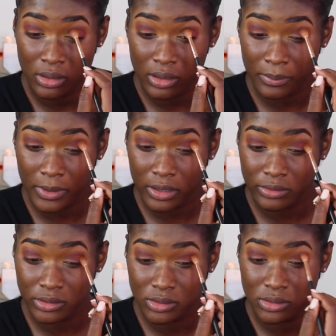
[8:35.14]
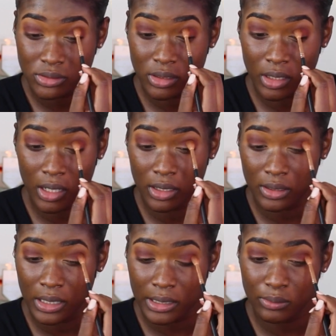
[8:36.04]
in my crease.
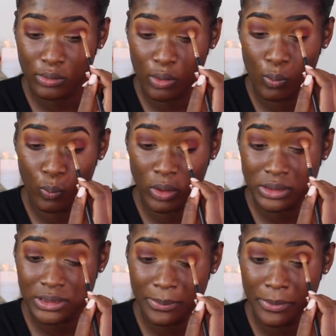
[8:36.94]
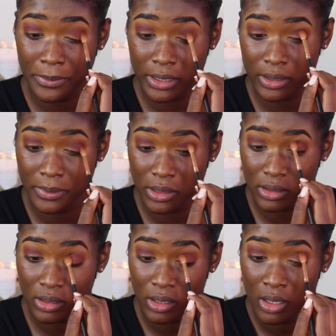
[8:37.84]
Y'all, I don't know what type of makeup
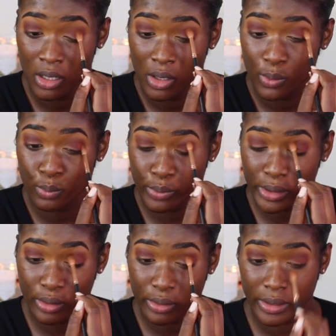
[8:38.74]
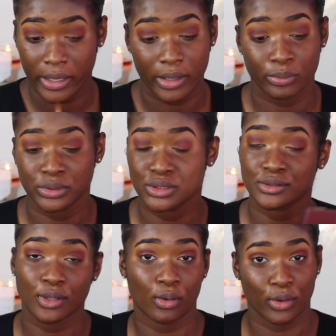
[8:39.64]
look we gonna get. We
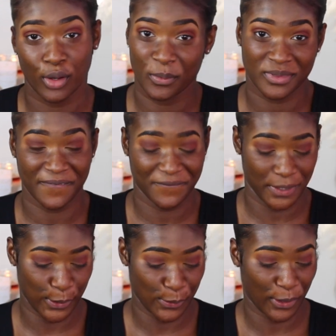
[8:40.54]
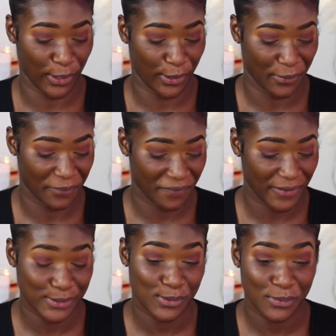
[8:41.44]
just gonna go with the flow, girl.
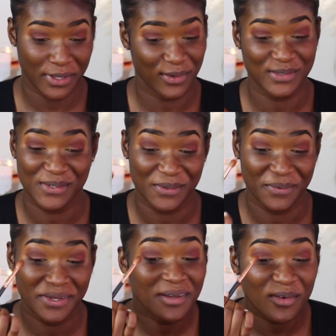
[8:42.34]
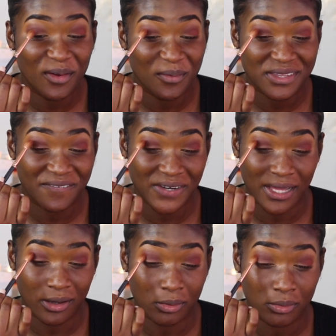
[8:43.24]
That's what we gonna do. We gonna go with the
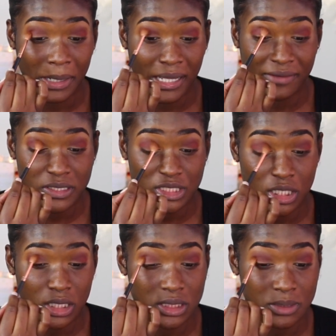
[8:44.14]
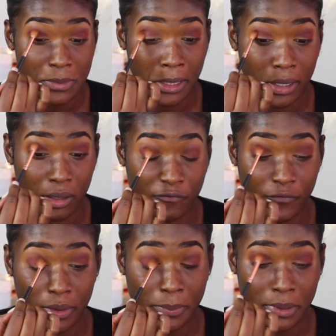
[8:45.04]
flow. I might have to change my
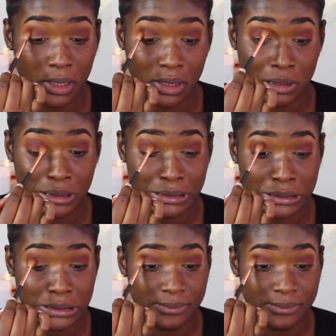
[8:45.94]
outfit because,